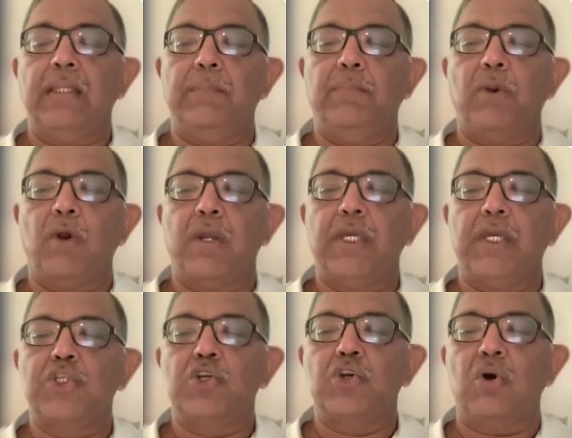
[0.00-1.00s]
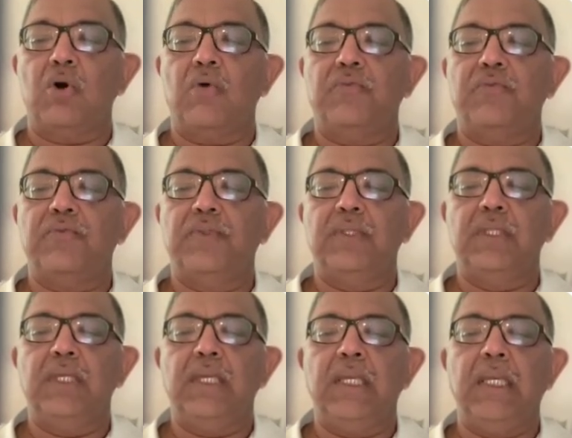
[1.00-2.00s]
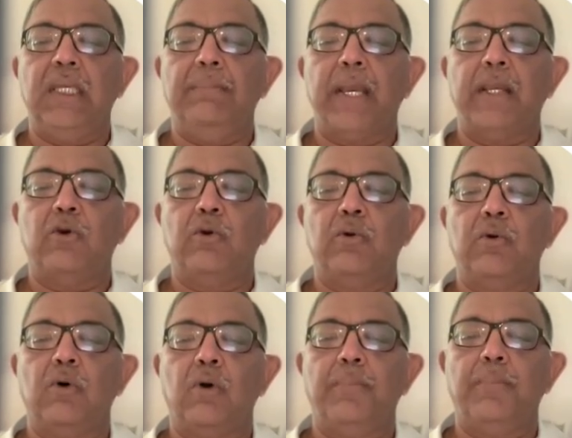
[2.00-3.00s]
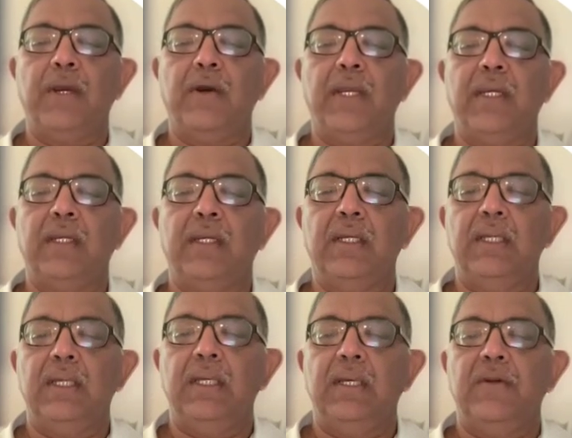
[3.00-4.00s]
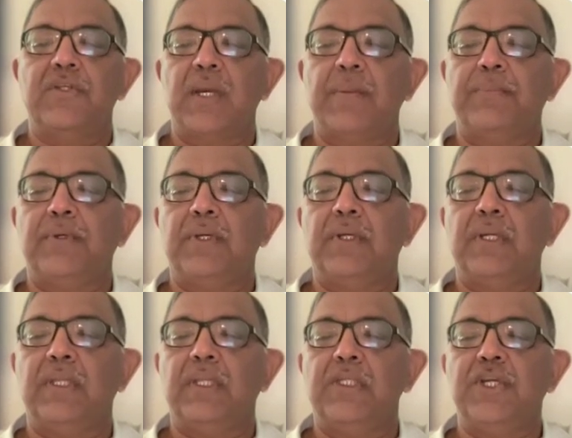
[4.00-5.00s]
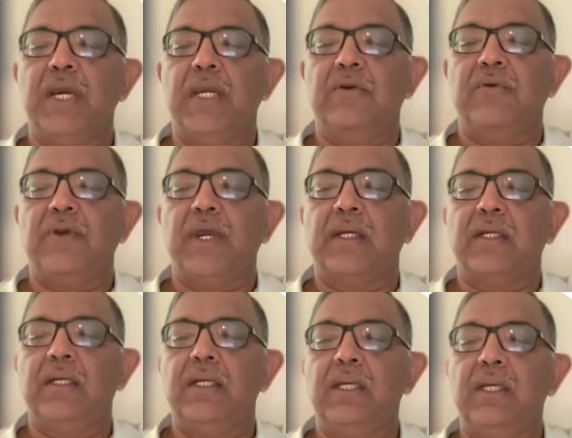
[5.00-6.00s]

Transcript: the blockage of the micro-opioid receptor in the GI tract